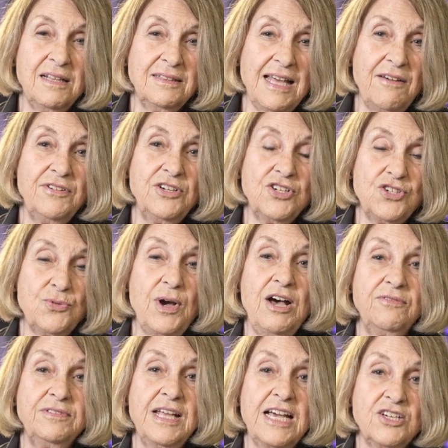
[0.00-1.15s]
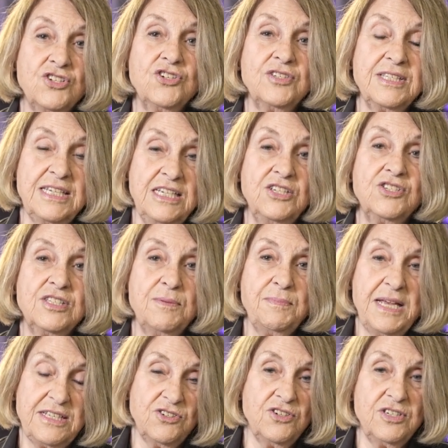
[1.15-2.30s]
eleven or twelve lectures each
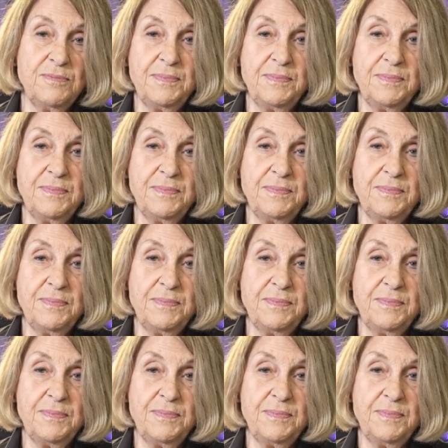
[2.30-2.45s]
semester,